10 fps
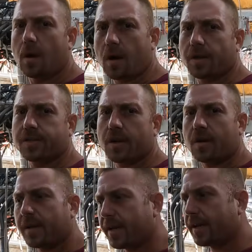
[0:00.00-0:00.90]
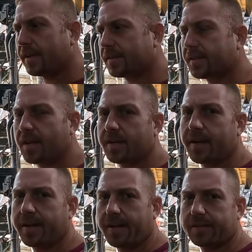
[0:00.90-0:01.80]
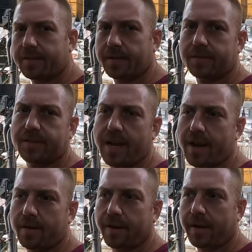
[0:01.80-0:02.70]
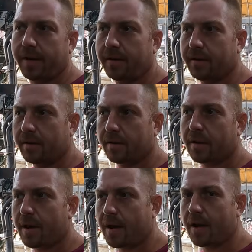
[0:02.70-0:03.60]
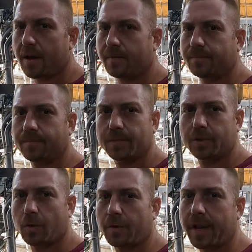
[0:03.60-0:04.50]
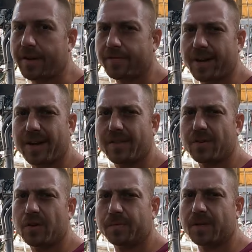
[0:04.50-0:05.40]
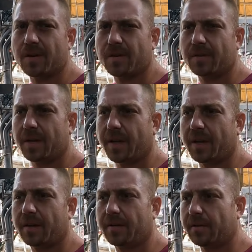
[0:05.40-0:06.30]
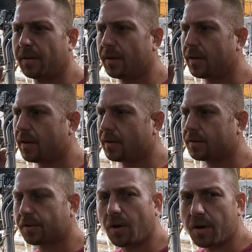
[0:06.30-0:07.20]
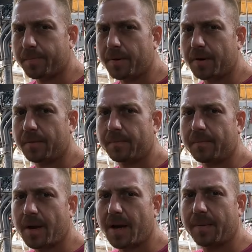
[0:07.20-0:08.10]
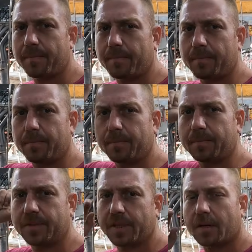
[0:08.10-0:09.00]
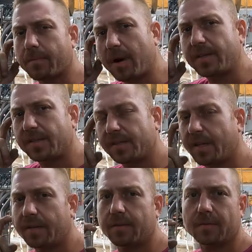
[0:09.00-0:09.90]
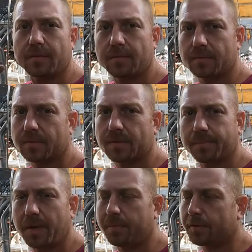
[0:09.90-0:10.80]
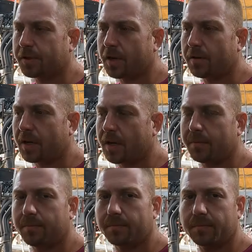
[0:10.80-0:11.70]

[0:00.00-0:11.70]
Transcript: Alright y'all, it is Sunday. Yesterday was Saturday. Shortly after I got the hoops on and started putting my center braces in, some people showed up.